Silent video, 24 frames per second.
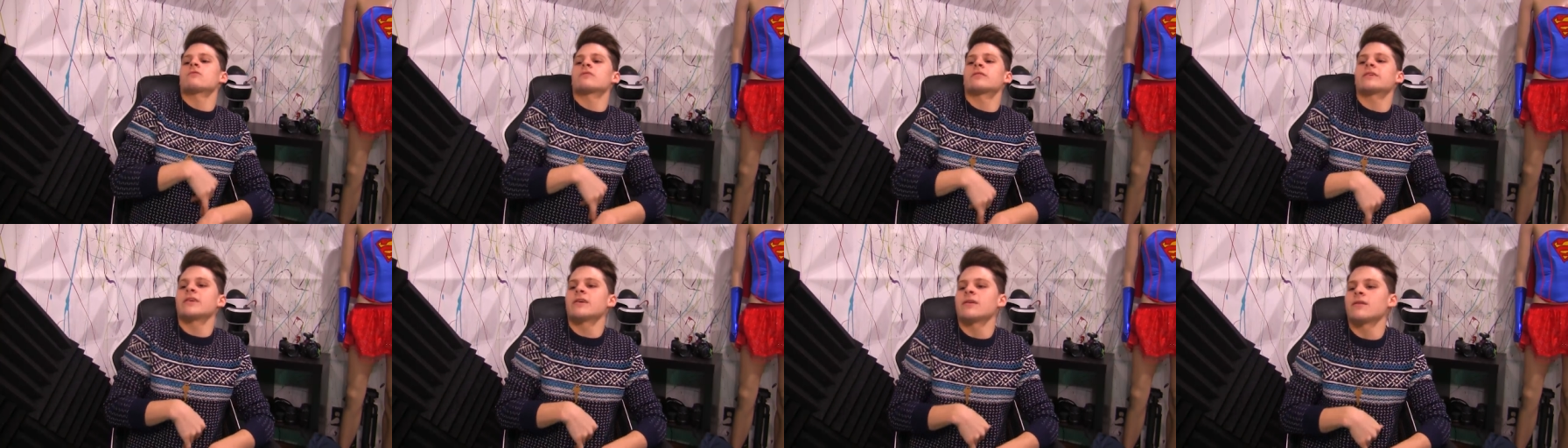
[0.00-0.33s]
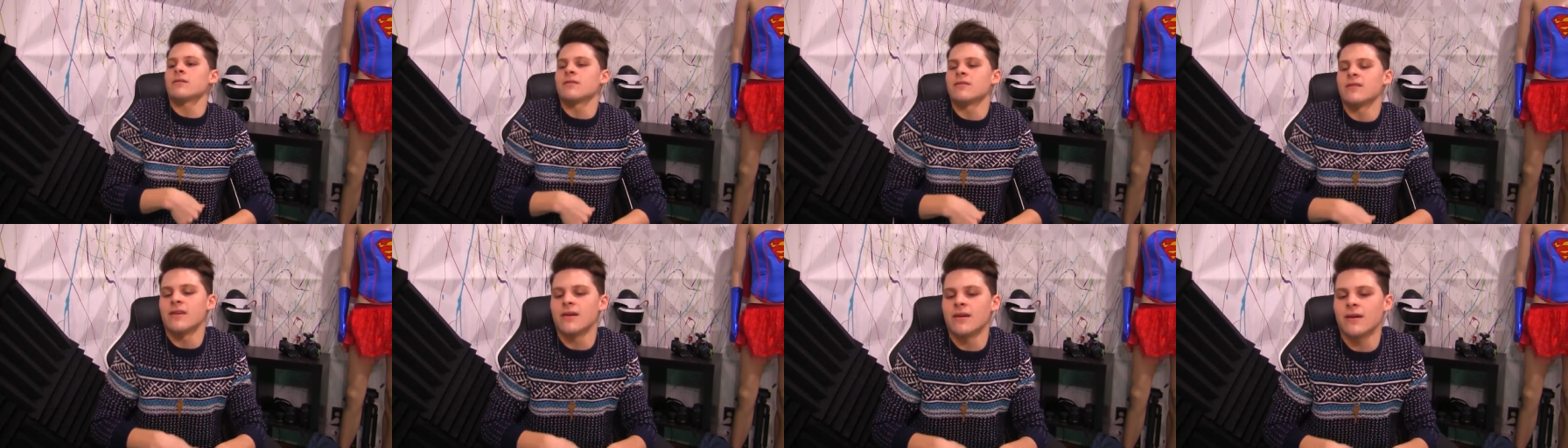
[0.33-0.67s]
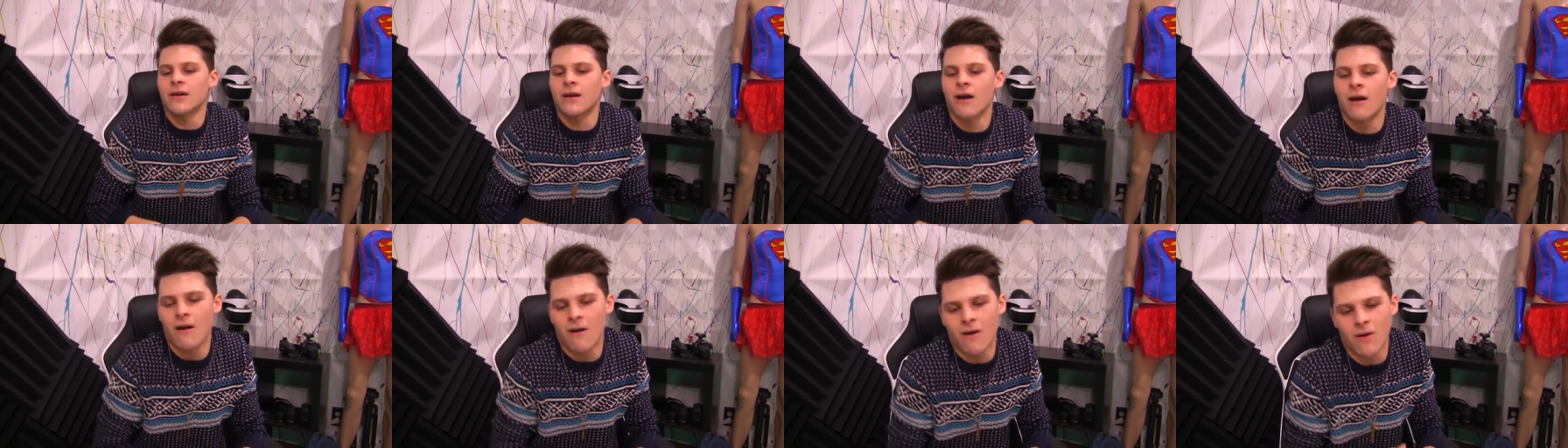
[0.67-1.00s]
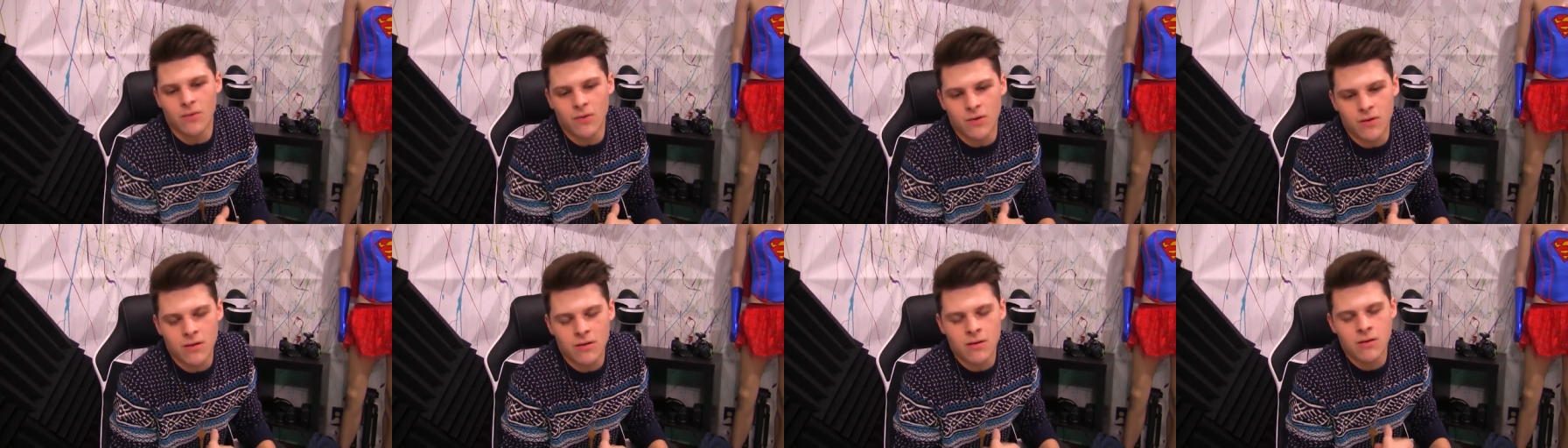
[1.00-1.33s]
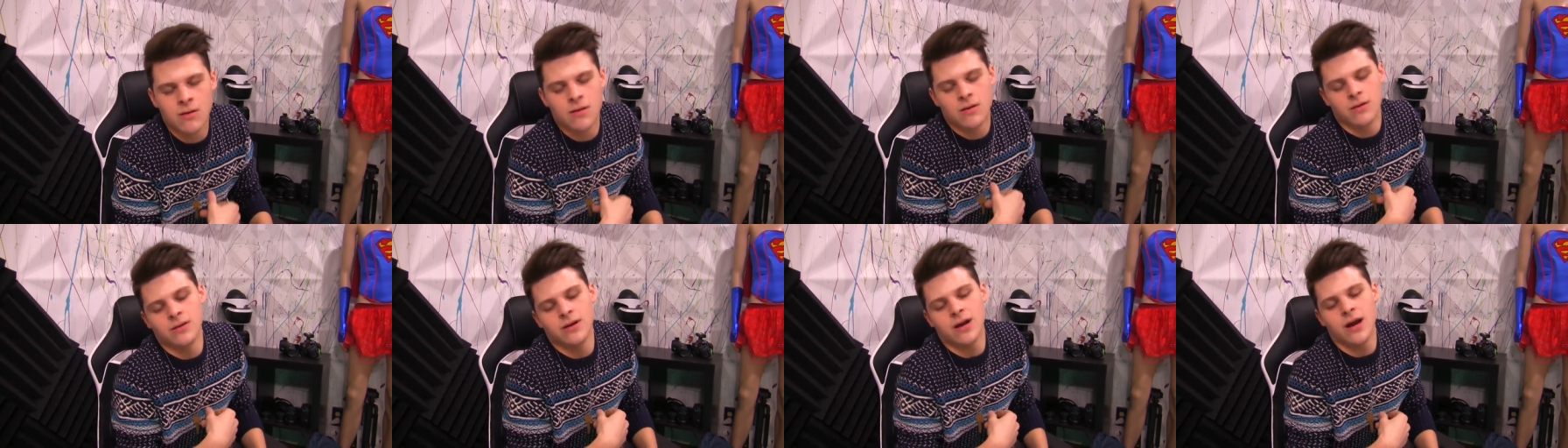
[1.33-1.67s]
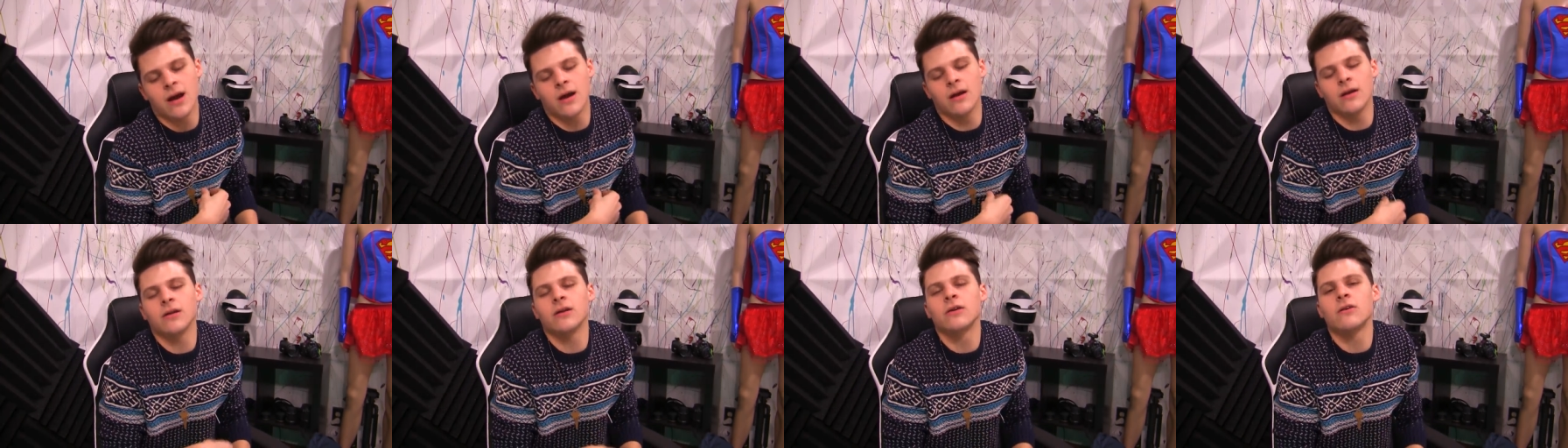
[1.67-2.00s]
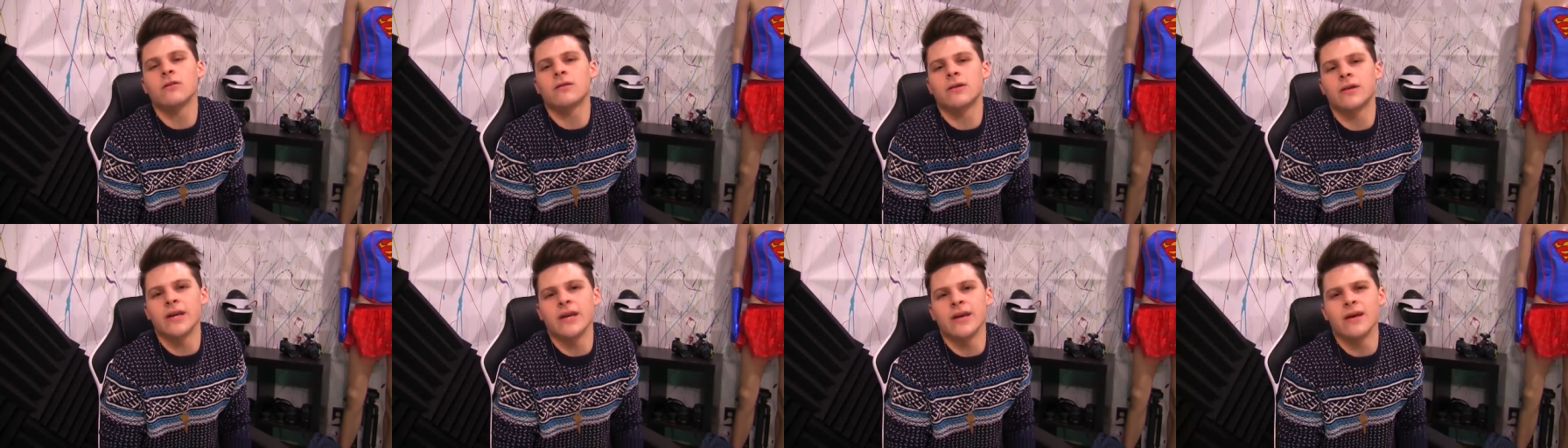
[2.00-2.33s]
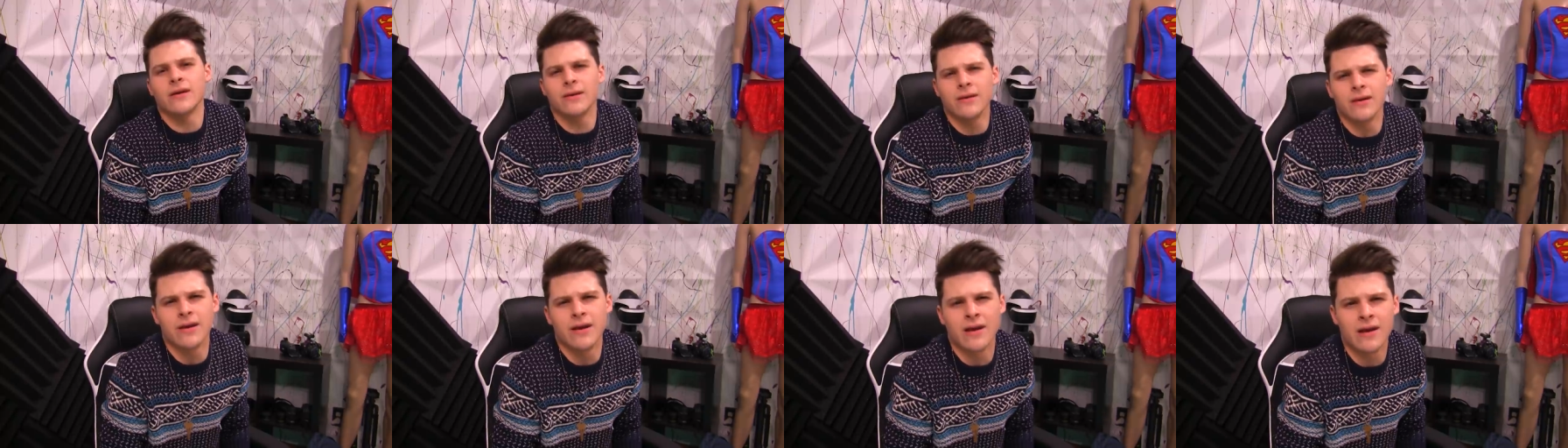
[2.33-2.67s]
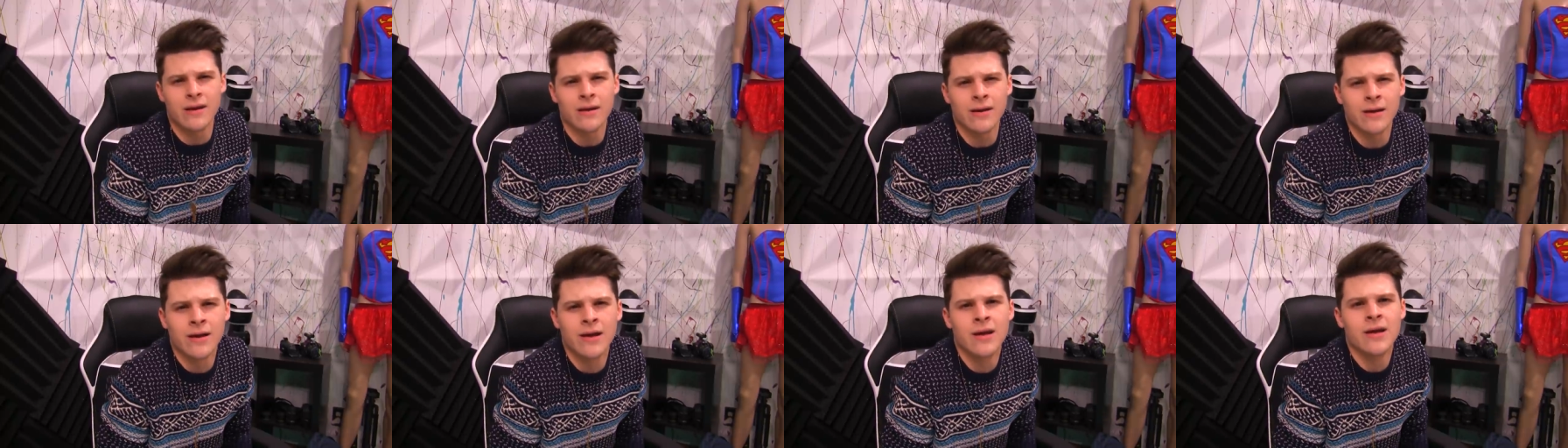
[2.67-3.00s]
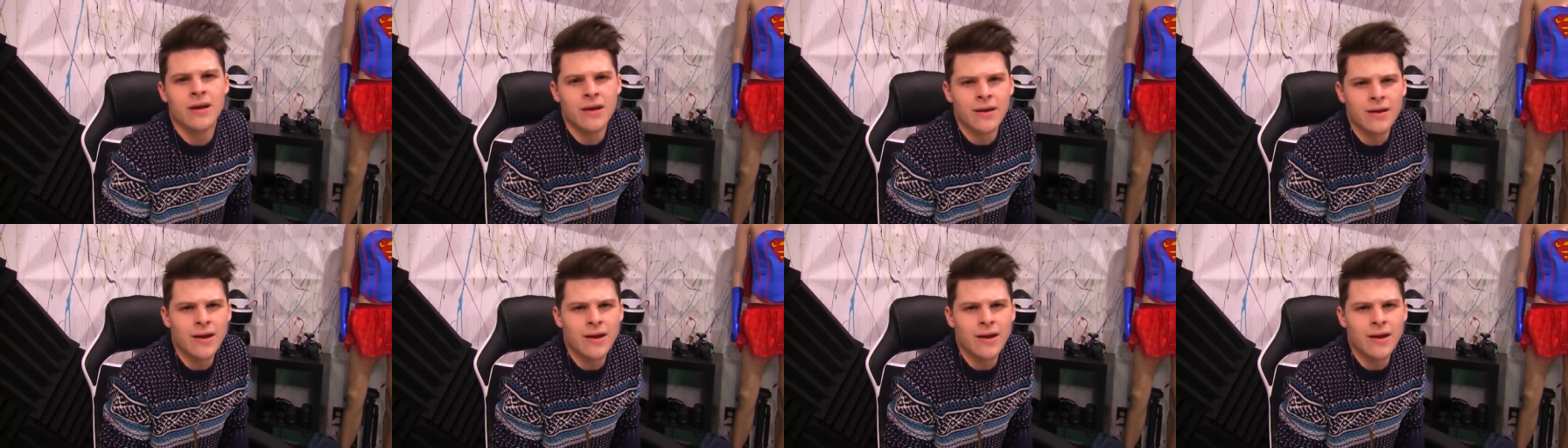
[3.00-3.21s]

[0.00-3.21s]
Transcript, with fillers: you're getting it, Connor! Now you're getting it!